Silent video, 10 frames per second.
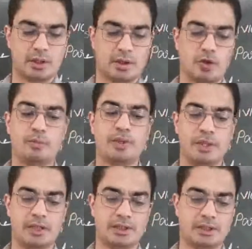
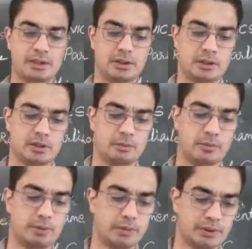nominated
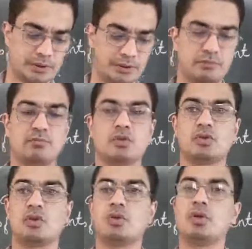members,
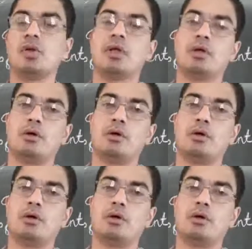so